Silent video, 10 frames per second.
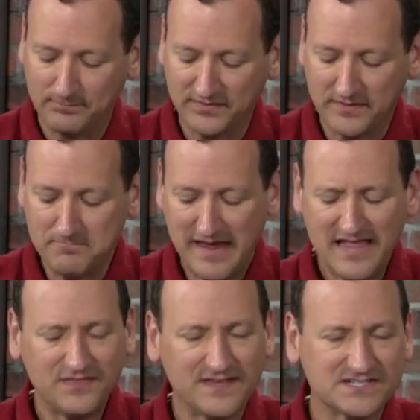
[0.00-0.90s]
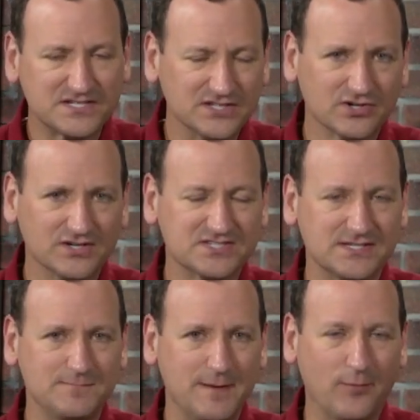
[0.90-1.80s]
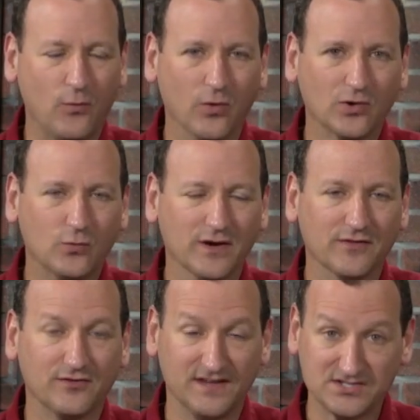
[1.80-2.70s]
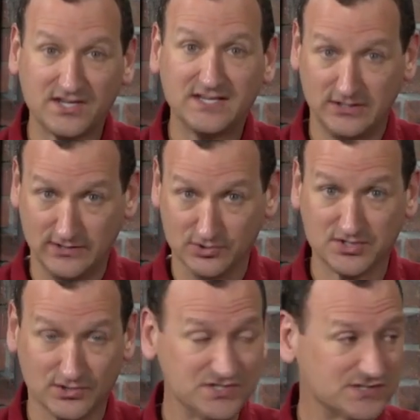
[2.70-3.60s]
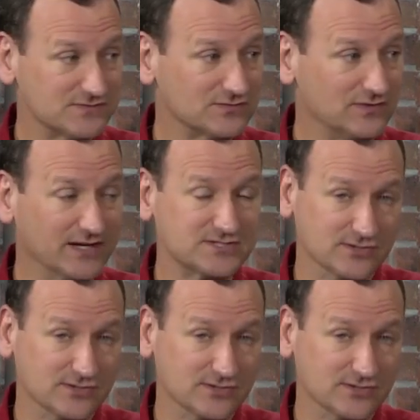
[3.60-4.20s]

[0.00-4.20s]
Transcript: But the main things that you're going to see people work with are things like users, right?